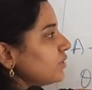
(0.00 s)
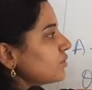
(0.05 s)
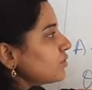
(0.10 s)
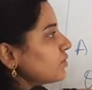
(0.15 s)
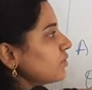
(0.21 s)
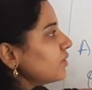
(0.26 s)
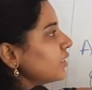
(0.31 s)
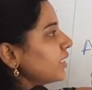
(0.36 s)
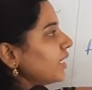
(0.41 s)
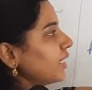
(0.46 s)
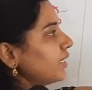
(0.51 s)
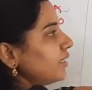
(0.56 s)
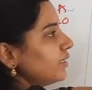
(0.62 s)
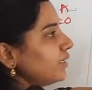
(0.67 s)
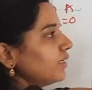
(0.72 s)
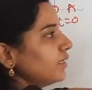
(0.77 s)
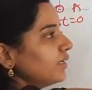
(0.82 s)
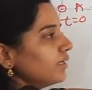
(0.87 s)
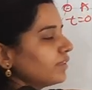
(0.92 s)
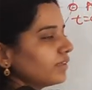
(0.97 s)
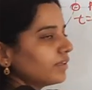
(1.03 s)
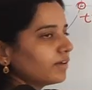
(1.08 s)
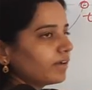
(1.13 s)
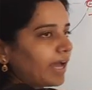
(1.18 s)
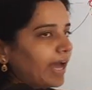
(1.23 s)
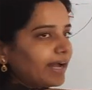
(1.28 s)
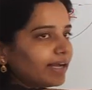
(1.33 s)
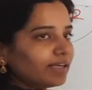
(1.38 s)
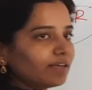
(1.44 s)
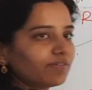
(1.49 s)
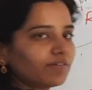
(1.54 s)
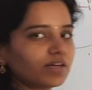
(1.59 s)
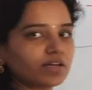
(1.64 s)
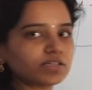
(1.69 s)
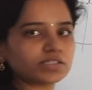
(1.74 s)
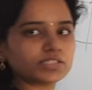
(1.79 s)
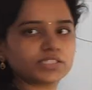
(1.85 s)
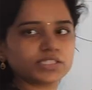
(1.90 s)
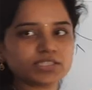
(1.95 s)
So that the angular
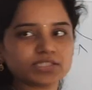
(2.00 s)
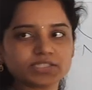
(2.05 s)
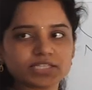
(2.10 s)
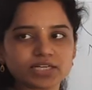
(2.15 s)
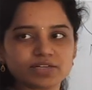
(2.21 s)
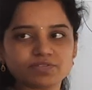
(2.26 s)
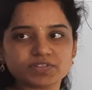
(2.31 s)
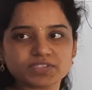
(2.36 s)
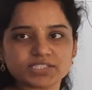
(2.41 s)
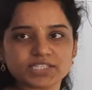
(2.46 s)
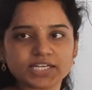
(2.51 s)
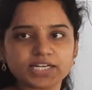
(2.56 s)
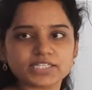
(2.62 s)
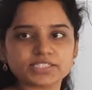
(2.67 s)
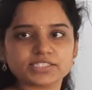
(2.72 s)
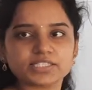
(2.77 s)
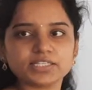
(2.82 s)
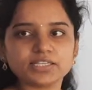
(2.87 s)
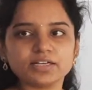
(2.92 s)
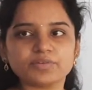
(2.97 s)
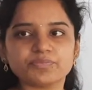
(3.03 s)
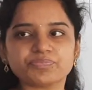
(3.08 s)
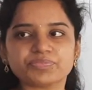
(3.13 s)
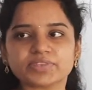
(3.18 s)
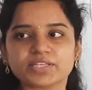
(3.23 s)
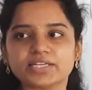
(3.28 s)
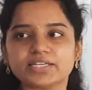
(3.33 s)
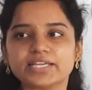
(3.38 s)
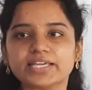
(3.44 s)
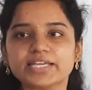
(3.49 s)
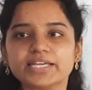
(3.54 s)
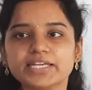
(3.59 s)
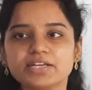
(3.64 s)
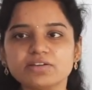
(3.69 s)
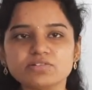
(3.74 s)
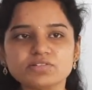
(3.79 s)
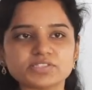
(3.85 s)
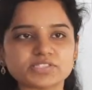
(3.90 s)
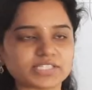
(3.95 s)
velocity is there in which direction?
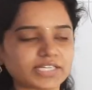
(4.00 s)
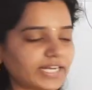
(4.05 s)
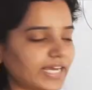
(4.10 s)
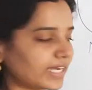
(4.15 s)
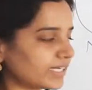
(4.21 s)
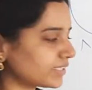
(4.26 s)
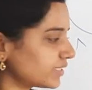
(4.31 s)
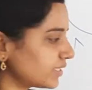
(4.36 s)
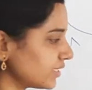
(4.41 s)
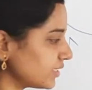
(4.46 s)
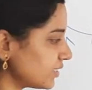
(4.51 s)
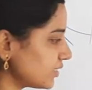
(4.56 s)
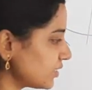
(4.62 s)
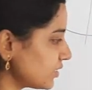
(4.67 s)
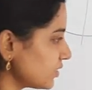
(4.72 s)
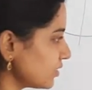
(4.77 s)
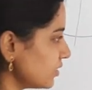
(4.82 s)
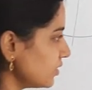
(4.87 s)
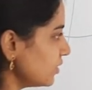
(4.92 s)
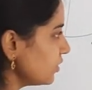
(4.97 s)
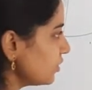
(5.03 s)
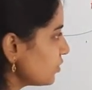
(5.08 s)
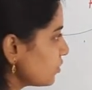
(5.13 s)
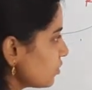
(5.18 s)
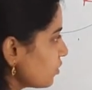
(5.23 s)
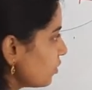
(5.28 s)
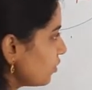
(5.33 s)
Negative z axis. So